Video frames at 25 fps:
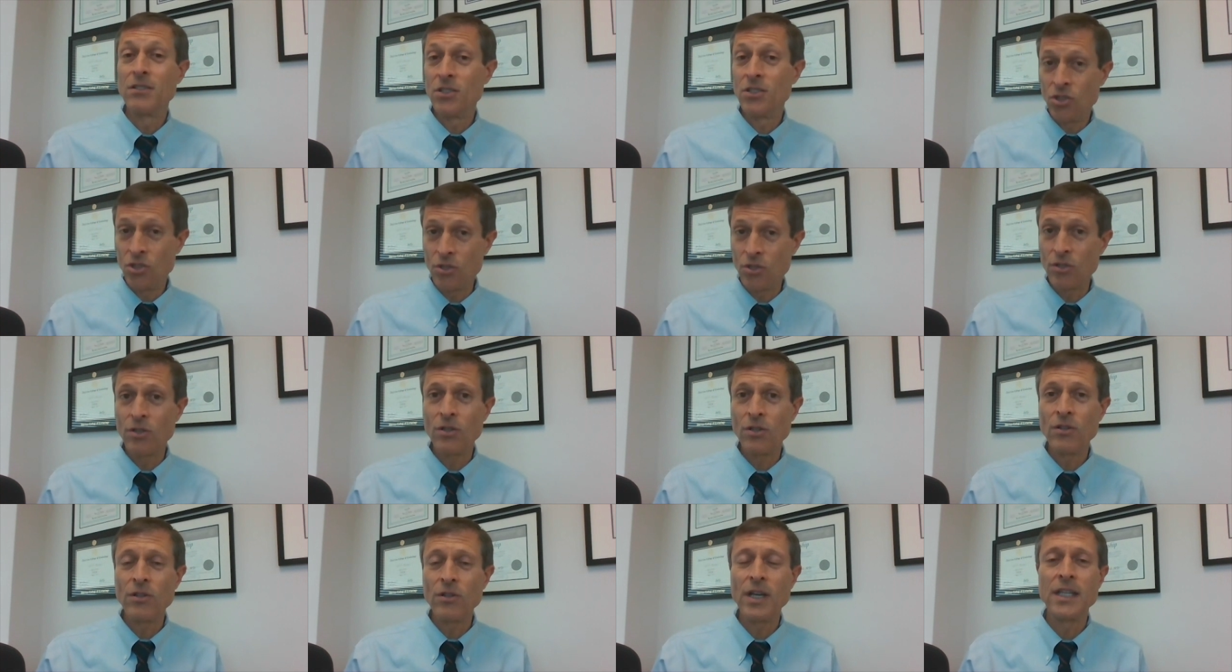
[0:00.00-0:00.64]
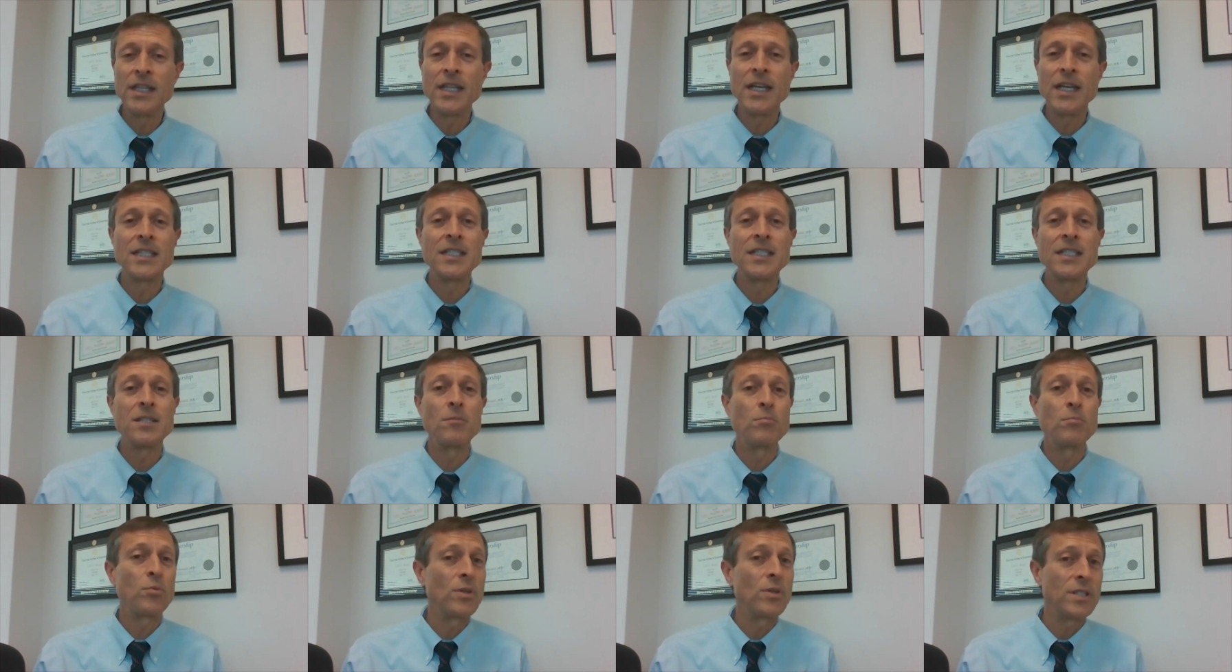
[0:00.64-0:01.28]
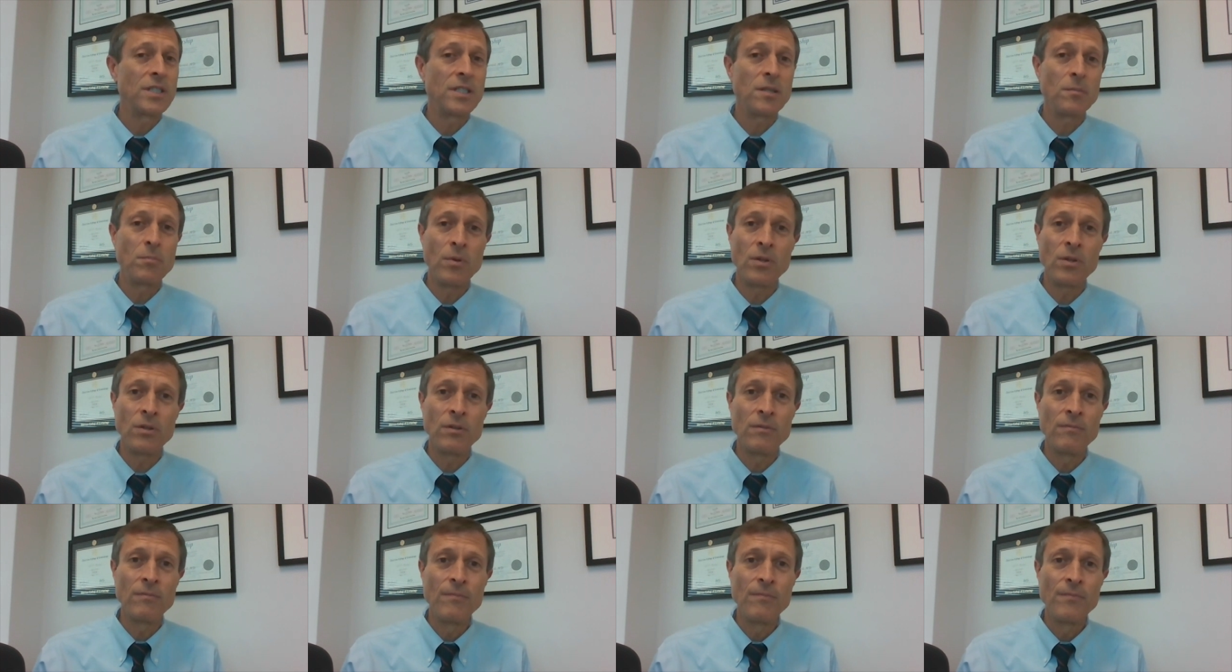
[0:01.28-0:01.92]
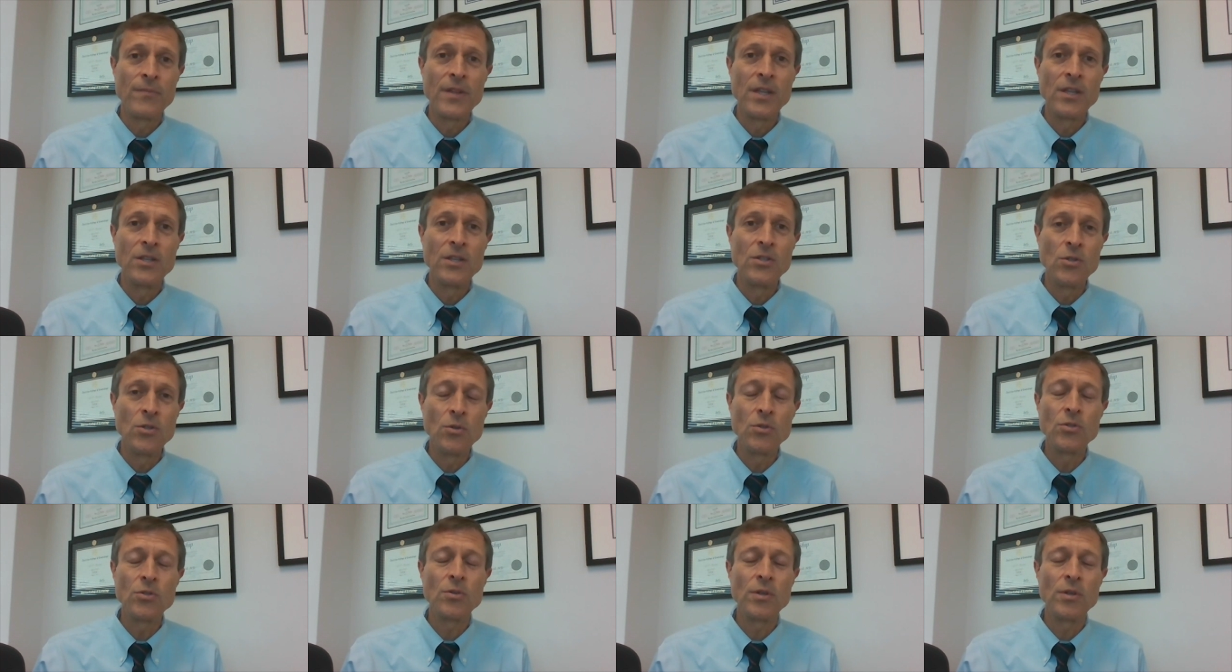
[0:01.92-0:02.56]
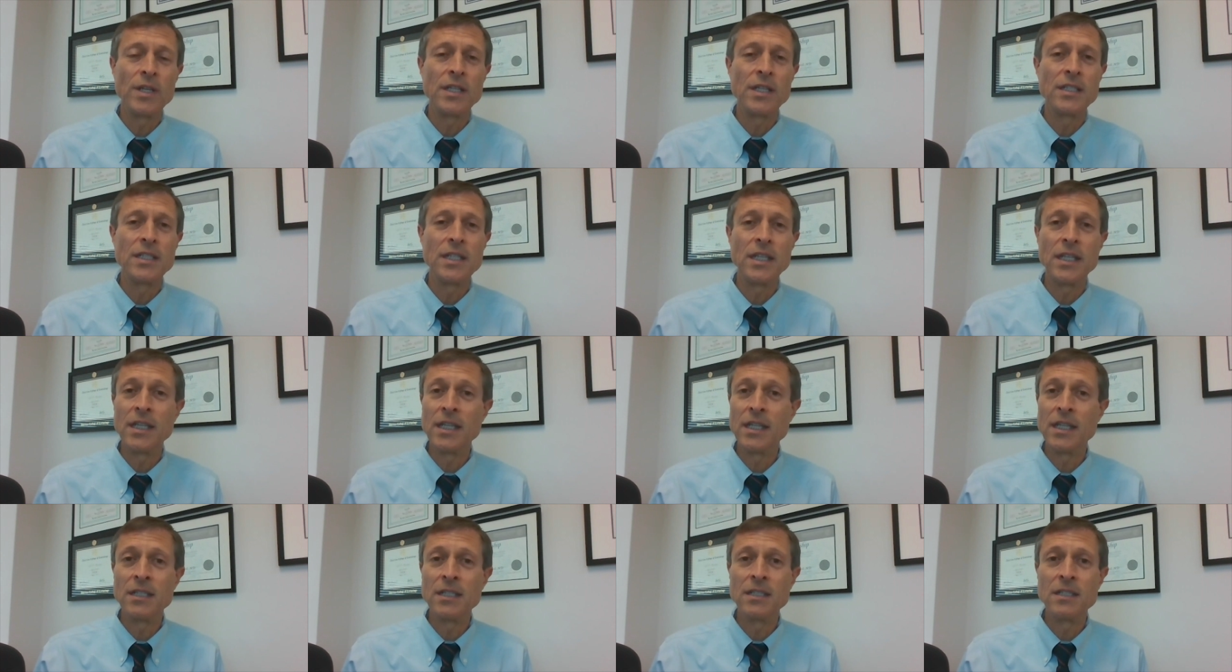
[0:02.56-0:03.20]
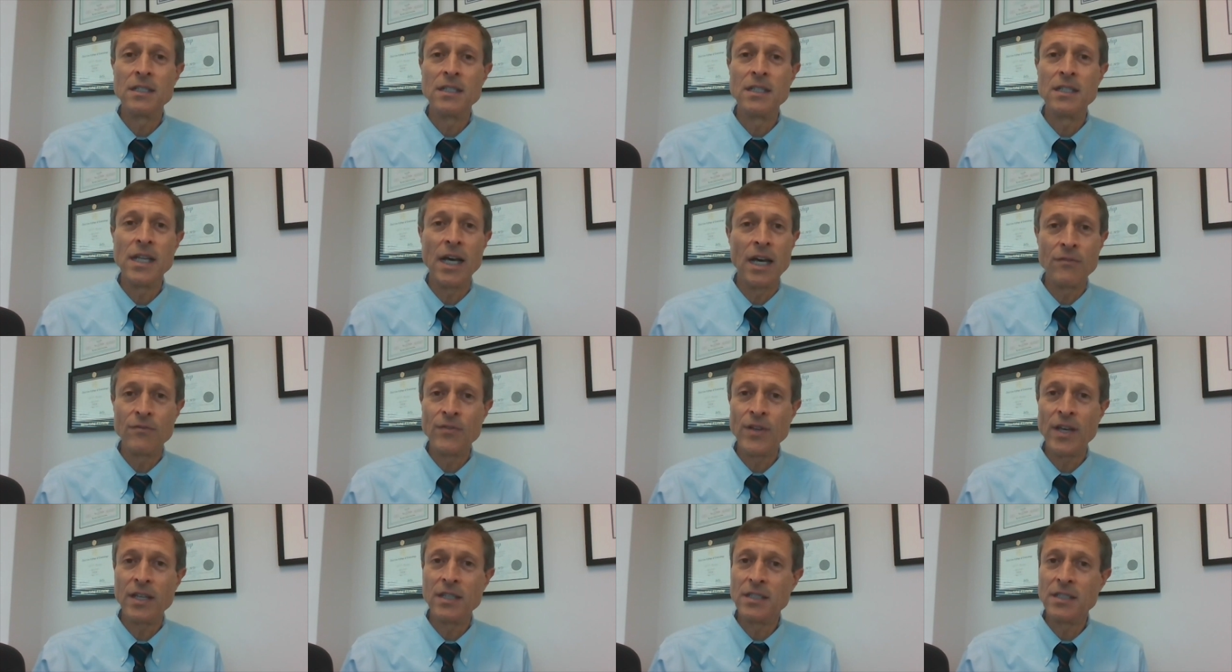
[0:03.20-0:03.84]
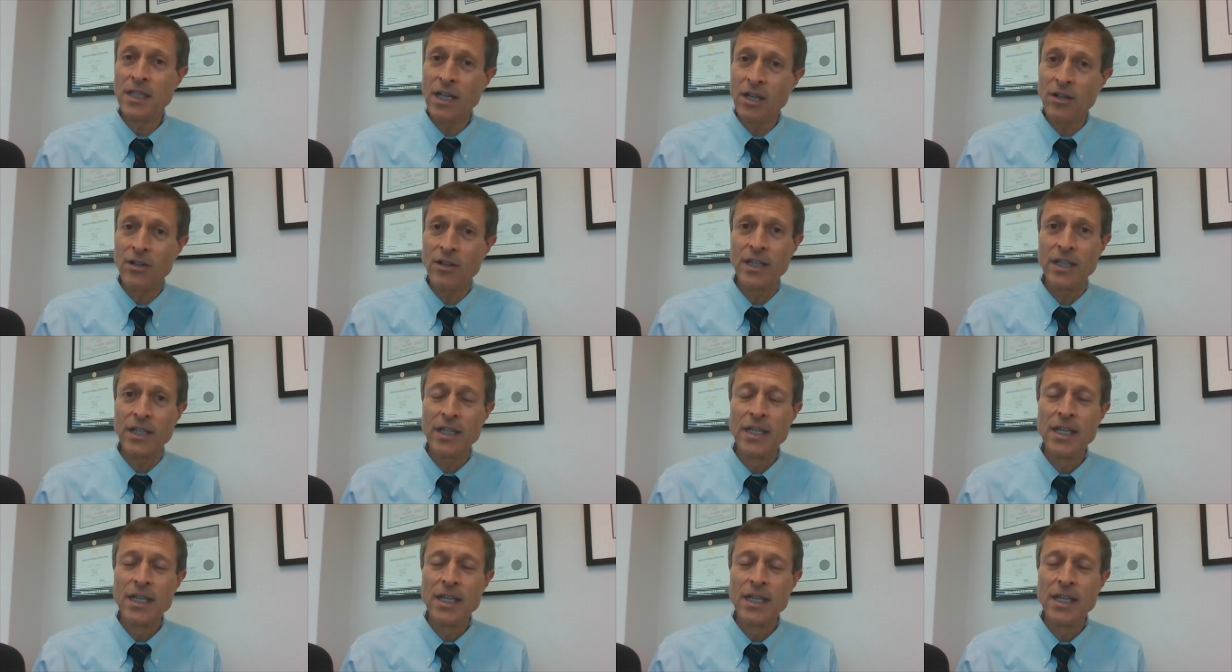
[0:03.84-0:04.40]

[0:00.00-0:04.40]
sugar, and that's the principal nutrient in non-fat dairy.